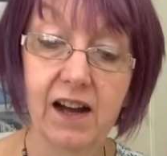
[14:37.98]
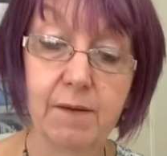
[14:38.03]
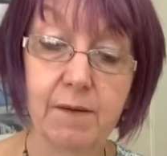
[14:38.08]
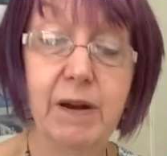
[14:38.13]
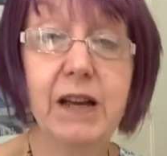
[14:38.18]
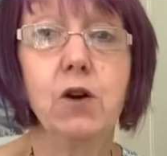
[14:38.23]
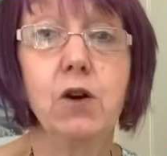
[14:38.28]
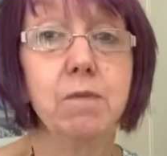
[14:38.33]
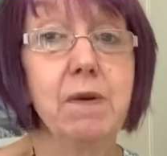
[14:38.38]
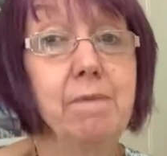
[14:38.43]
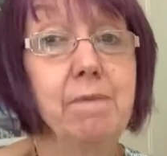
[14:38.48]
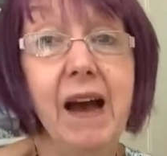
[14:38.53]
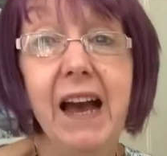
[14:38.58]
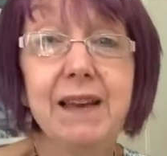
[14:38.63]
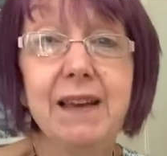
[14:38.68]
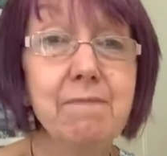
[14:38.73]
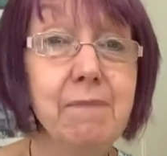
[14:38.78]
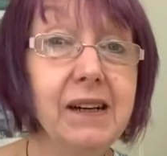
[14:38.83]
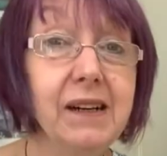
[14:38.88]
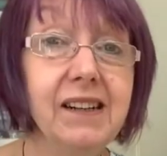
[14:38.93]
It could be
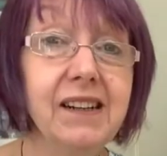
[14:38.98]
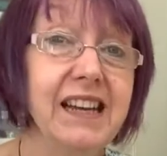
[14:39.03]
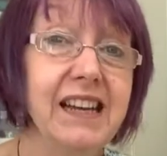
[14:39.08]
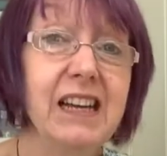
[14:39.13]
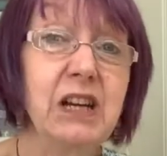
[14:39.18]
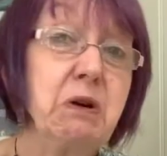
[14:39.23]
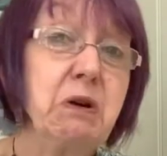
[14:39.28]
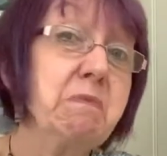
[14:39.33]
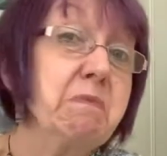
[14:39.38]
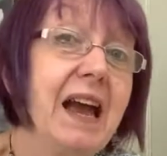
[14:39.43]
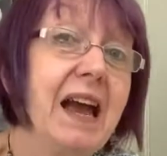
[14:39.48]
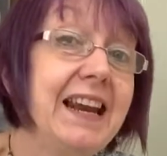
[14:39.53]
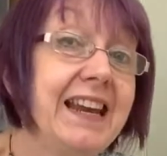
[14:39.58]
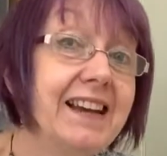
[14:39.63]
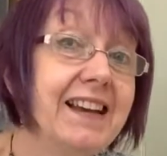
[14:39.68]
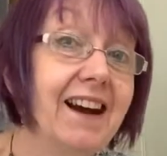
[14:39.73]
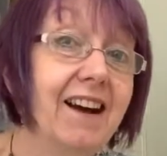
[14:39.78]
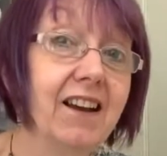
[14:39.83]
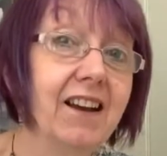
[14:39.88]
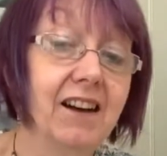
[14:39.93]
paper, it could be any
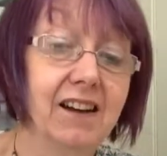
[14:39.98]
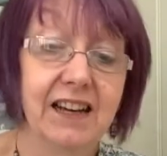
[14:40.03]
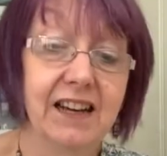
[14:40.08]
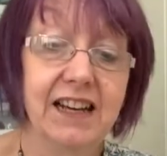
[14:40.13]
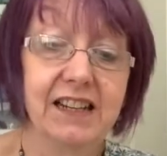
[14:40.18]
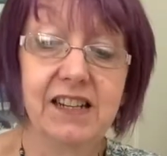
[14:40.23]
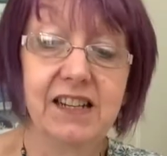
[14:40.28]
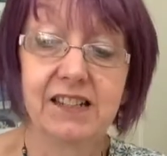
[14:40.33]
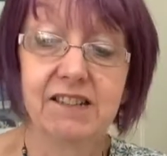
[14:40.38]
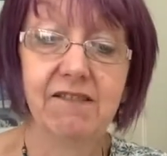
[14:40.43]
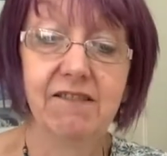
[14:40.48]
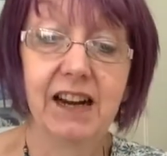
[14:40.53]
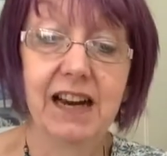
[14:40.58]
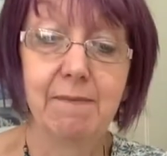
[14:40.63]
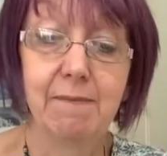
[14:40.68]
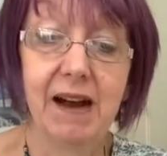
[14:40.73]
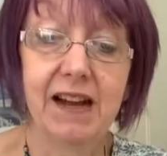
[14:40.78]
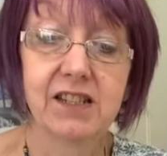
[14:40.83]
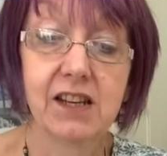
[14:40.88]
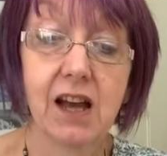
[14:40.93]
colour, it doesn't really
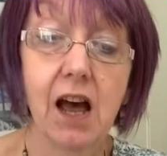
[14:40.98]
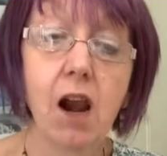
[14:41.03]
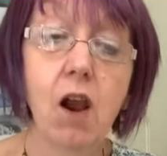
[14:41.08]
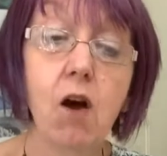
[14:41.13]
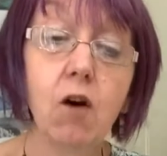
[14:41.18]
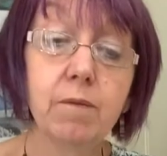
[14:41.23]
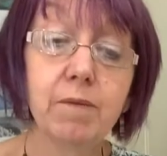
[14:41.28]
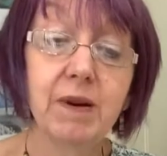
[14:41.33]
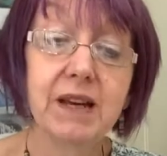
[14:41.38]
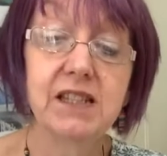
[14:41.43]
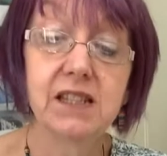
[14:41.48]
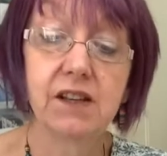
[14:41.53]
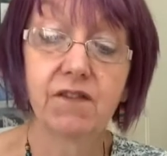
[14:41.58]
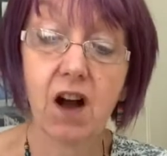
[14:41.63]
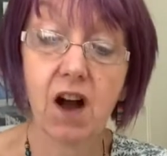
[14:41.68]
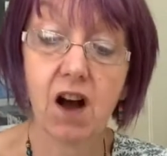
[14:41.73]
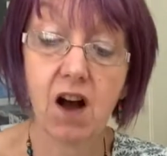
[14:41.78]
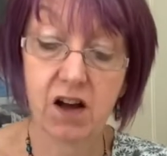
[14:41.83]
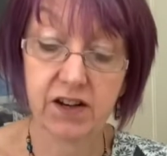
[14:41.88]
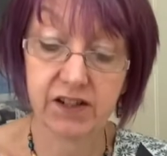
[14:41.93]
matter. A long piece of
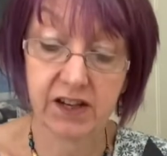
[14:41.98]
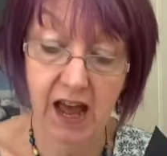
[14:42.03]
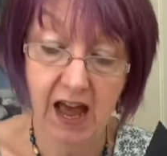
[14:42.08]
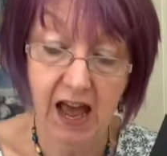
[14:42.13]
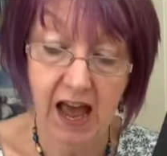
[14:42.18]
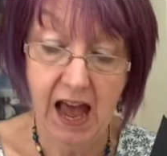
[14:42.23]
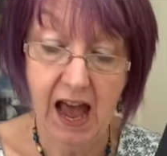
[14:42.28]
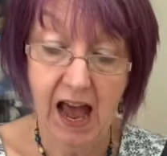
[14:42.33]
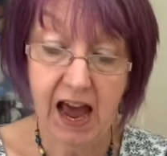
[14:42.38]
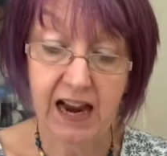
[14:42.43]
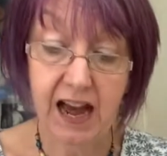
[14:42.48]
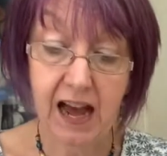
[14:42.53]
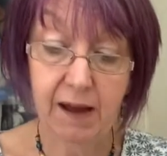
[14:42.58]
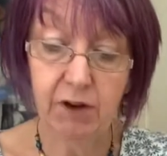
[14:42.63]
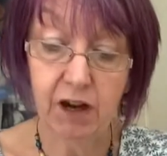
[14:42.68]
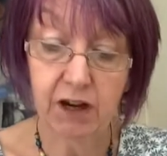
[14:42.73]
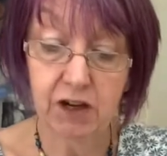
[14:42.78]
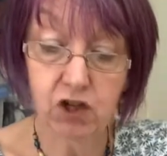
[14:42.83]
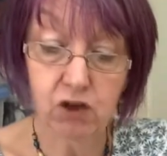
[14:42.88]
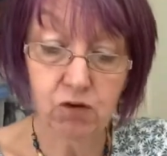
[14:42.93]
card, and I'm
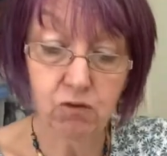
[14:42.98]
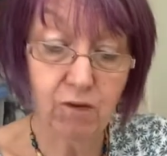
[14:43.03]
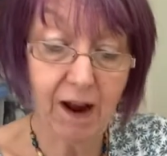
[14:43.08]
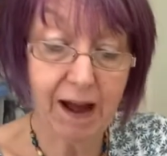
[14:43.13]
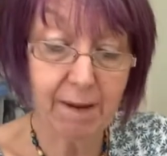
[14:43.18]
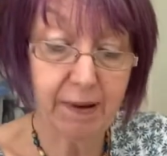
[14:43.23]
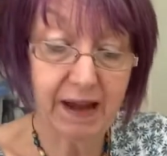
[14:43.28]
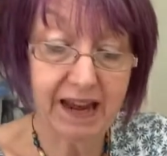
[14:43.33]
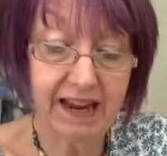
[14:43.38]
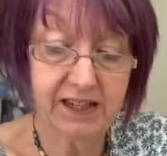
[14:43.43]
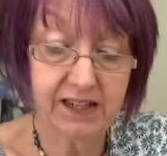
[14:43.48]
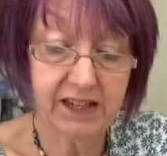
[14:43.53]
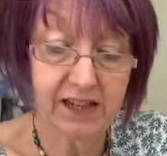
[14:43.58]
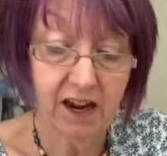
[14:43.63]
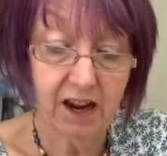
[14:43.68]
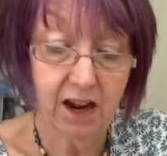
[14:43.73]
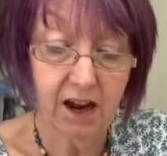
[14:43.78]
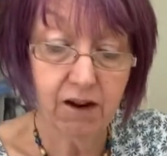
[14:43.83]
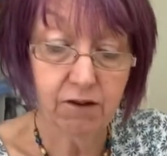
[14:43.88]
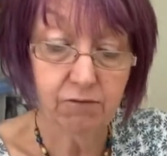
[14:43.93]
going to wrap it
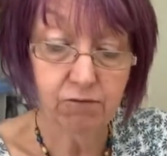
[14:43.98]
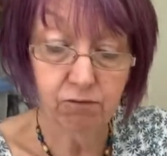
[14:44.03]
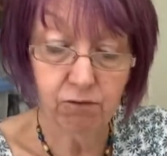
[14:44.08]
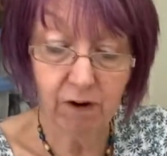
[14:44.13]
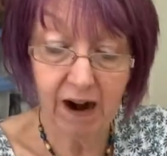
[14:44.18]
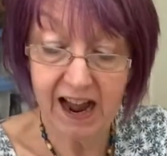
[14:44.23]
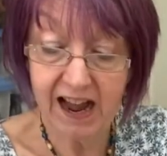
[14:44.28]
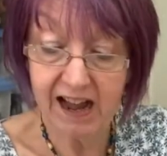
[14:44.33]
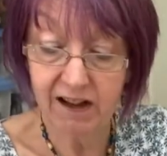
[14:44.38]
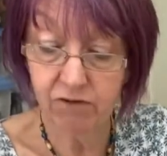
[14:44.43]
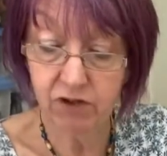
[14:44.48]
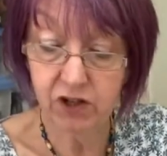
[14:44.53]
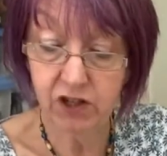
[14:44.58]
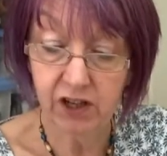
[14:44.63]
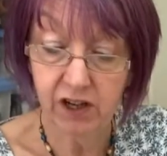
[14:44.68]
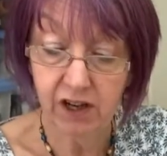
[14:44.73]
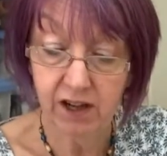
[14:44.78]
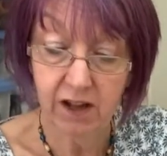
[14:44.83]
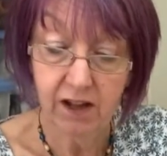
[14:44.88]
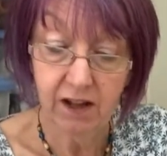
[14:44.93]
around
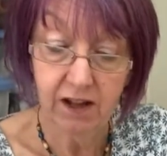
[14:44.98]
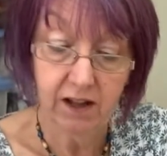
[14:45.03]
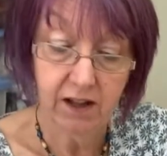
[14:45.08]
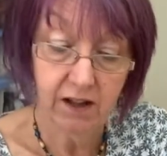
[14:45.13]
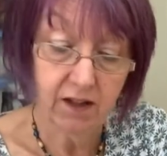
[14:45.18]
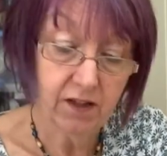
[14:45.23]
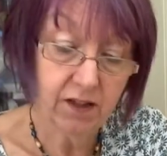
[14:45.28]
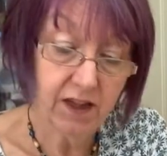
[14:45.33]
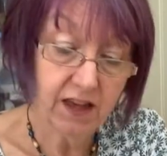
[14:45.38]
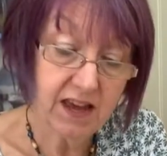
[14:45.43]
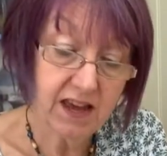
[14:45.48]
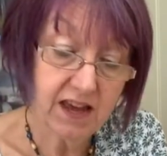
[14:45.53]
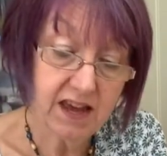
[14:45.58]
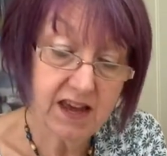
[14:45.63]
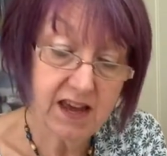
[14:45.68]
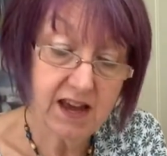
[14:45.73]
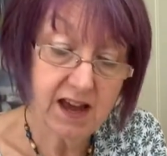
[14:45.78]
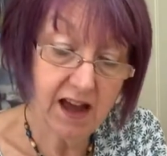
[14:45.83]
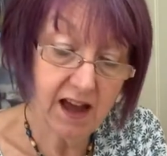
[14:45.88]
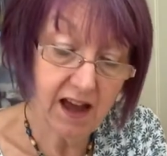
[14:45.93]

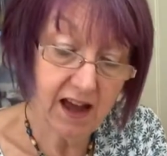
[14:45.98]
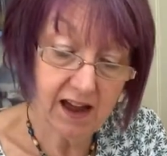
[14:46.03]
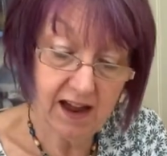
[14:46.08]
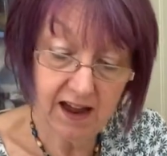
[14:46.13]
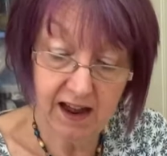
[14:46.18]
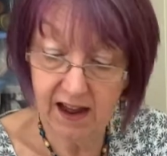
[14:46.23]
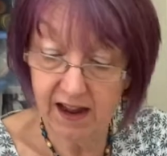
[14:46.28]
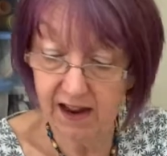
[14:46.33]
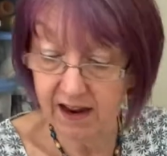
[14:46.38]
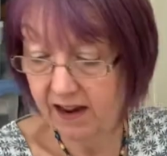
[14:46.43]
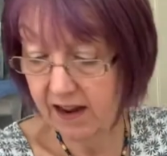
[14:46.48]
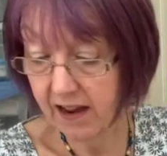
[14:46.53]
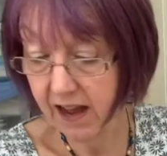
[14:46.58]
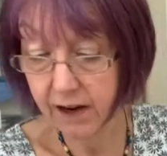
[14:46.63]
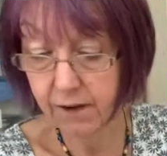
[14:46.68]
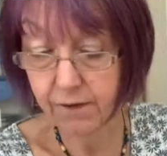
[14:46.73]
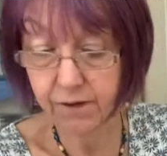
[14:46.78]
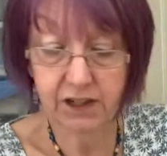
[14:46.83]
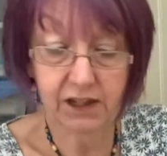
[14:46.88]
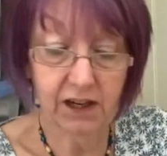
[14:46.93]
the
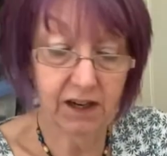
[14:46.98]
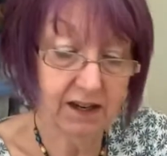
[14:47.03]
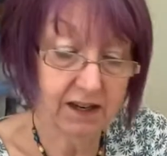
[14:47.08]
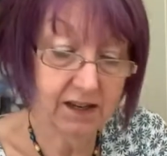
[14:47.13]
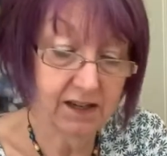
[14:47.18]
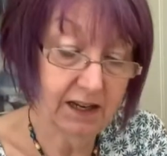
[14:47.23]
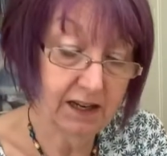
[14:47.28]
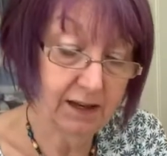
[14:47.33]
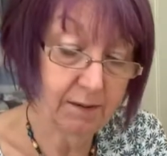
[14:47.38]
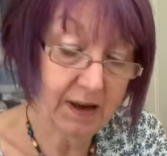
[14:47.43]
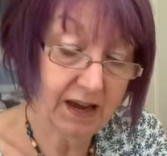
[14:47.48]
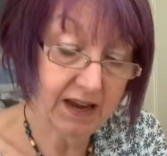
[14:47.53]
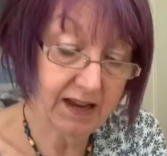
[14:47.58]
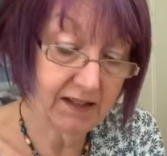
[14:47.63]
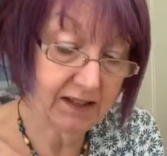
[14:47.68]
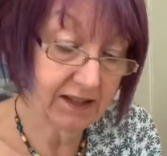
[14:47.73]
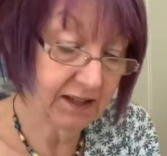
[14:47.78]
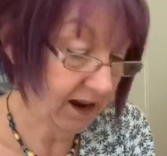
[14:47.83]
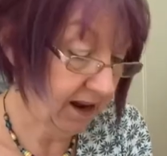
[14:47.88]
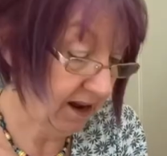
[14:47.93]
advertising bit.